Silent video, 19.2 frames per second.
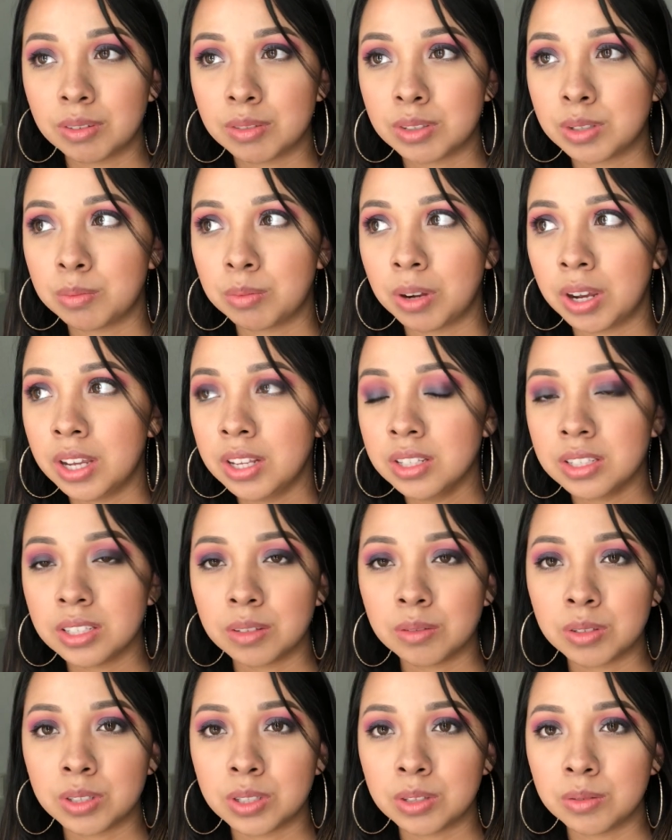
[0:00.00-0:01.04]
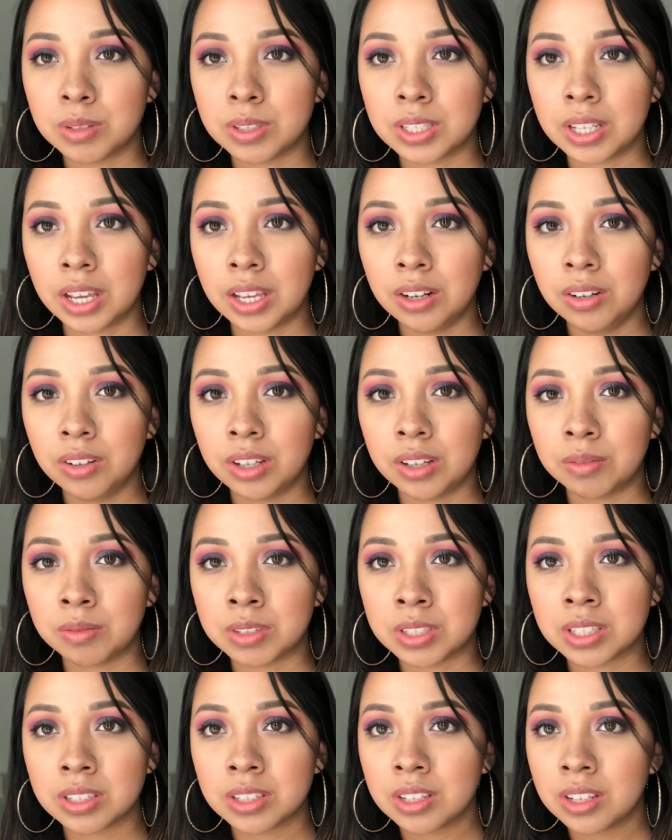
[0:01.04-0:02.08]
depressed, I was suicidal, I was